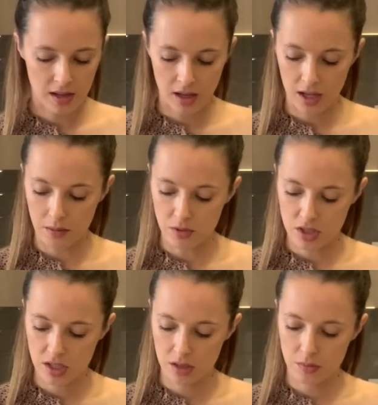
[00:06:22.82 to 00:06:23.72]
and I'm just
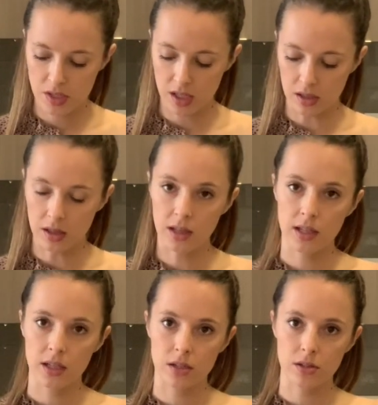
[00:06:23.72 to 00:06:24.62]
gonna take a
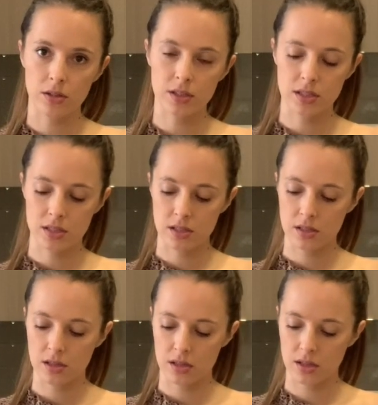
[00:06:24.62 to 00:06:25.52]
little
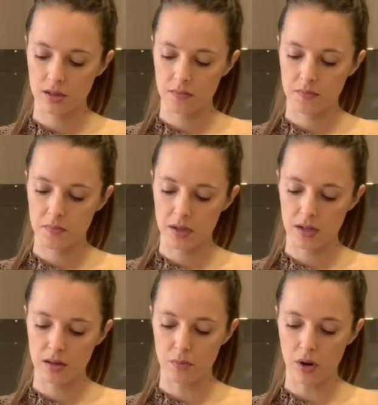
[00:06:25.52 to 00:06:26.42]
bit of
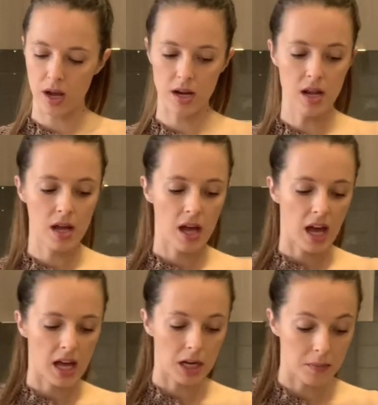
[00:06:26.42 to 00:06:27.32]
the bread
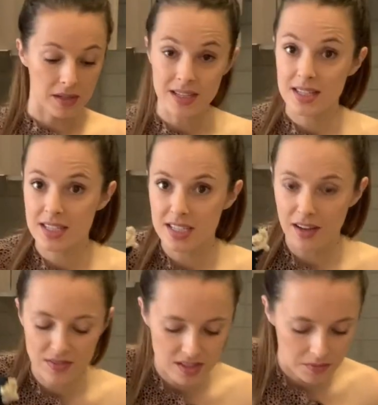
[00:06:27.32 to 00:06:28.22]
and I'm gonna stuff
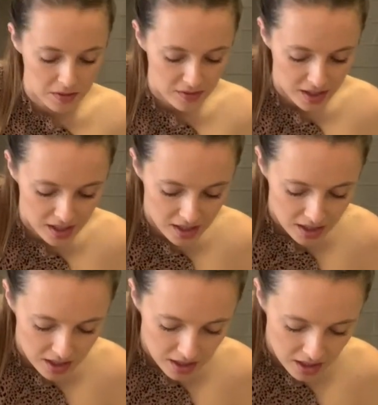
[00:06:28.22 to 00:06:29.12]
some of it
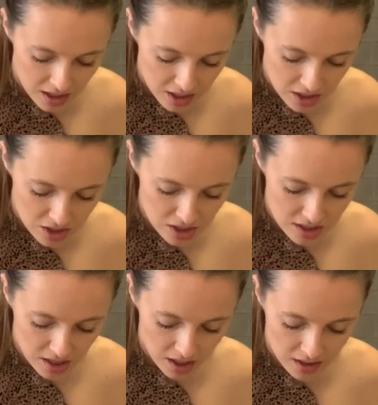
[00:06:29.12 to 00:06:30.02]
just
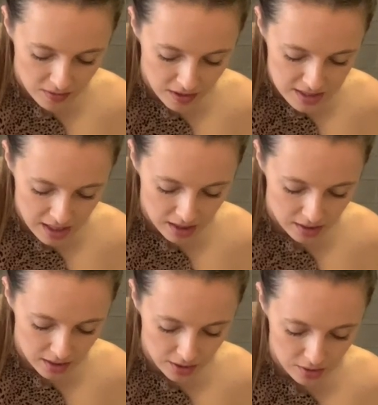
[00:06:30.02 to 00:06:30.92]
kind of as like a
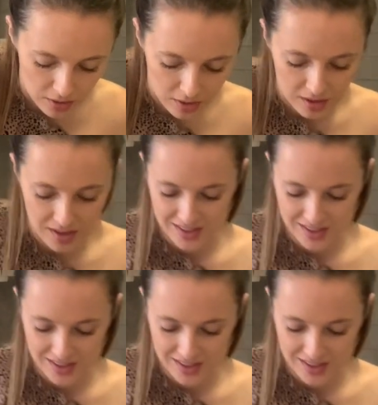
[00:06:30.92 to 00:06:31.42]
little